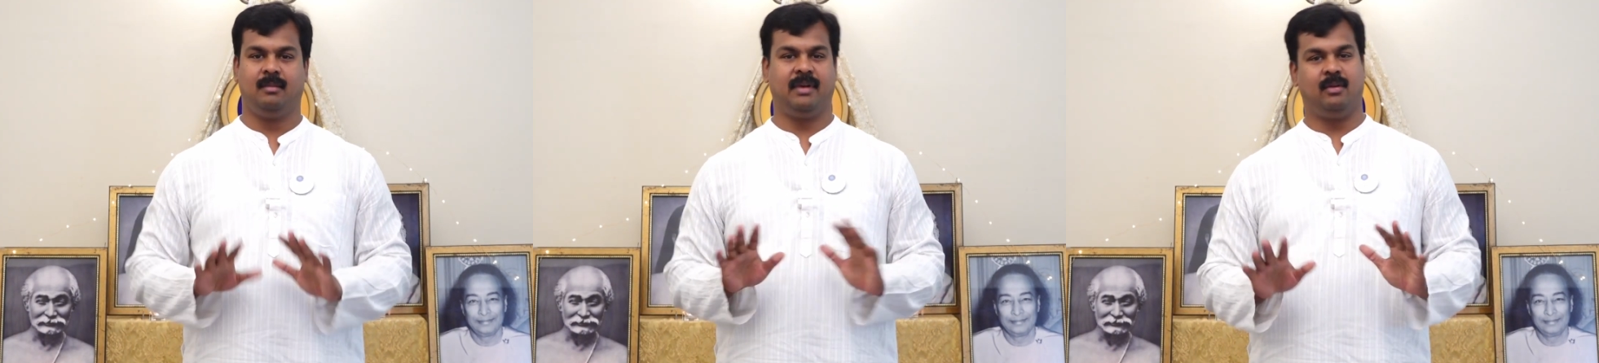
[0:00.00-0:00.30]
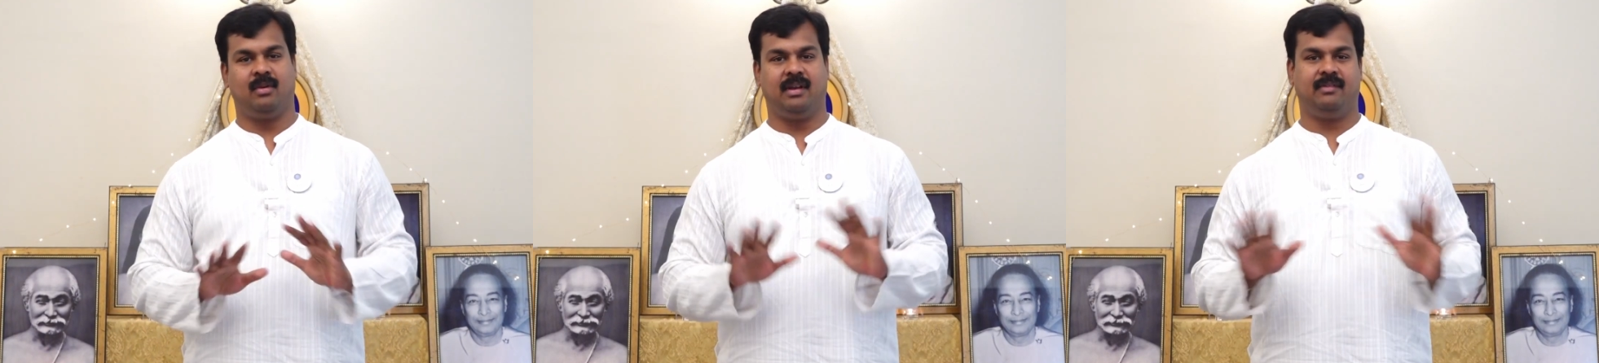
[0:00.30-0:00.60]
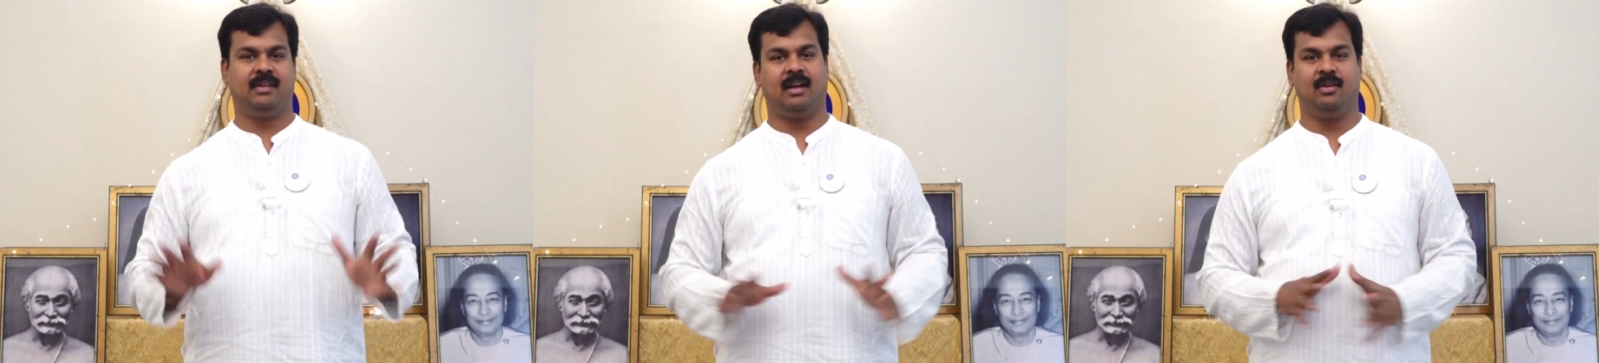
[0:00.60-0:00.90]
Speaker 1: My
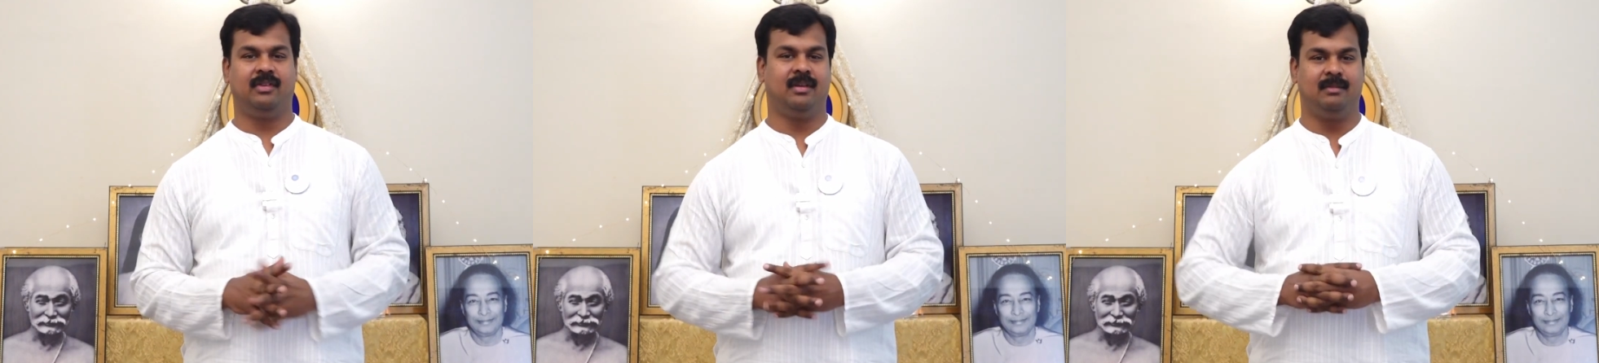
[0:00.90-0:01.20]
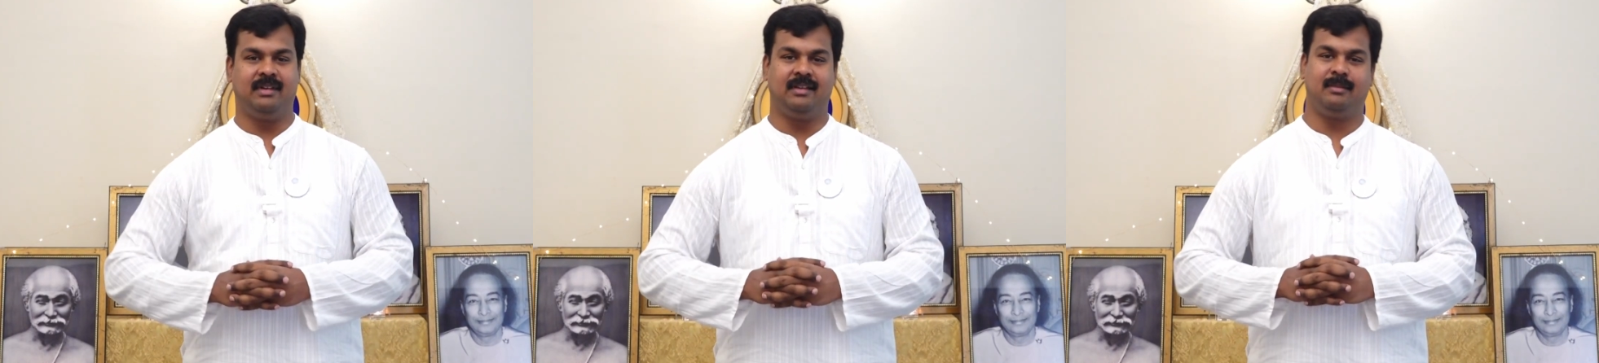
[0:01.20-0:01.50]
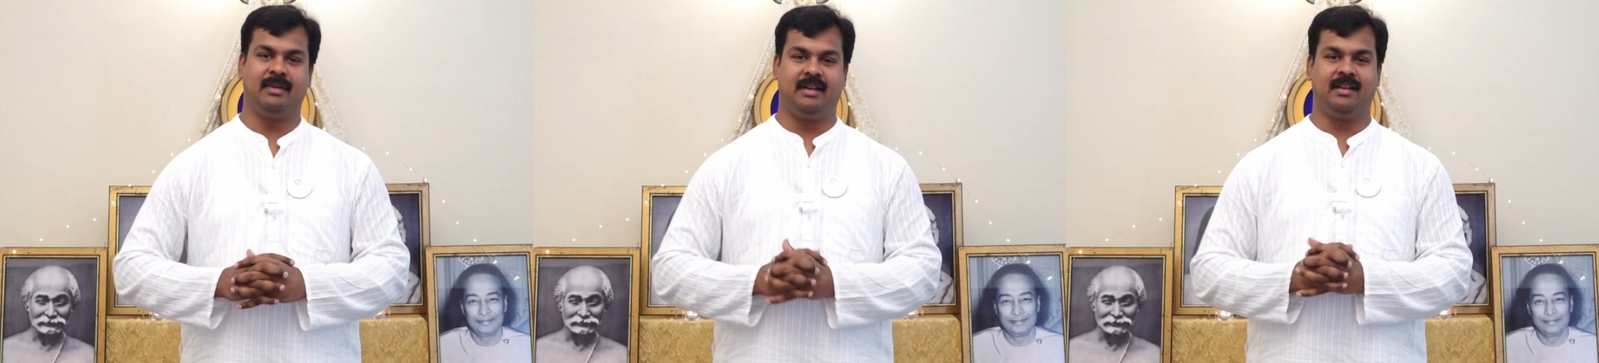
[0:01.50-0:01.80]
wife's aloo sabji is
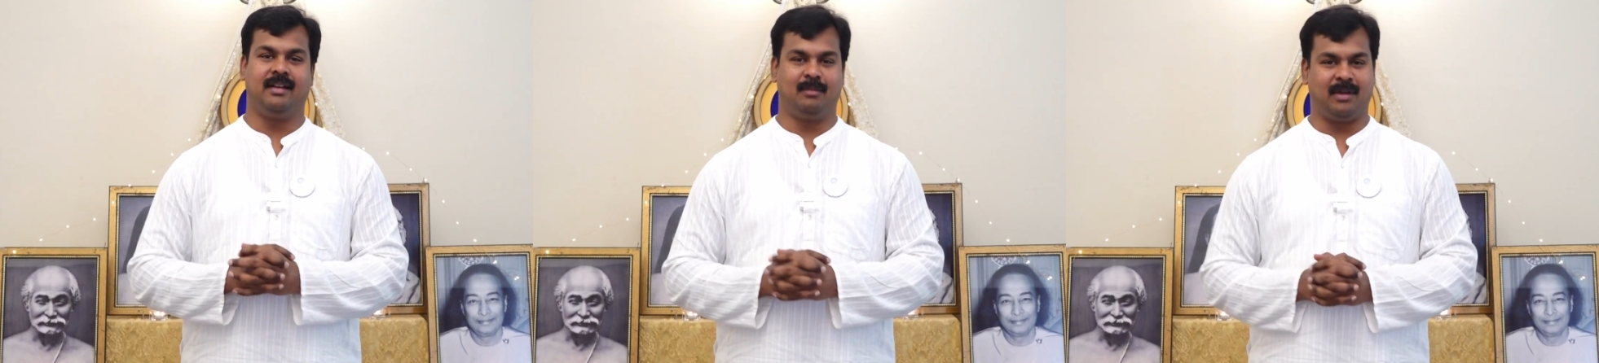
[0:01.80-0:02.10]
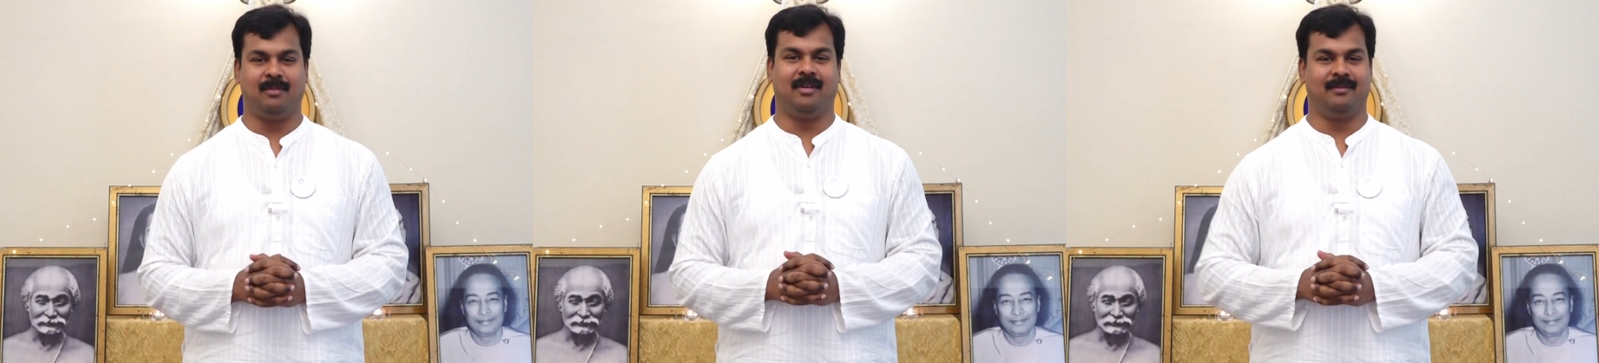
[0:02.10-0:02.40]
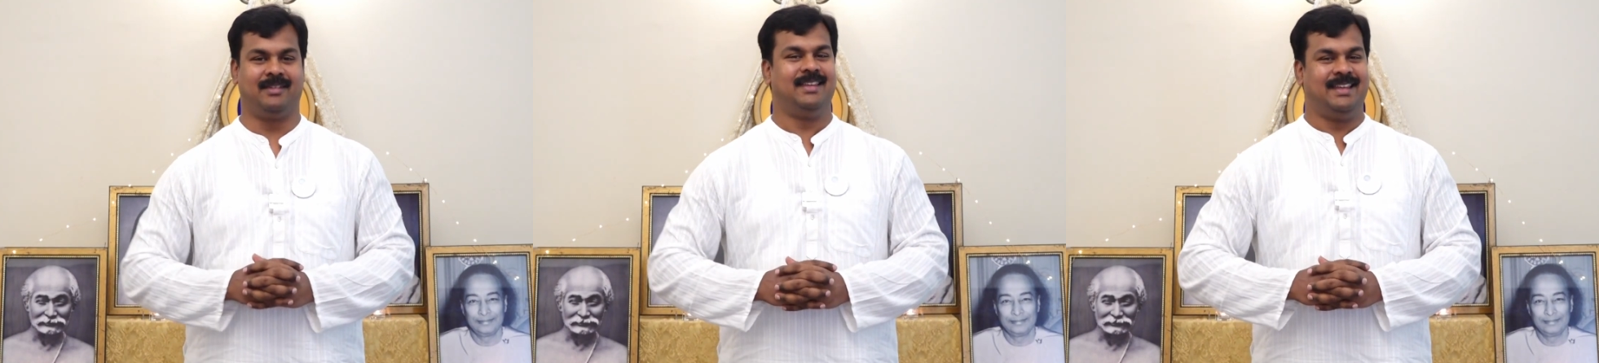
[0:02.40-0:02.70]
better than my mom's.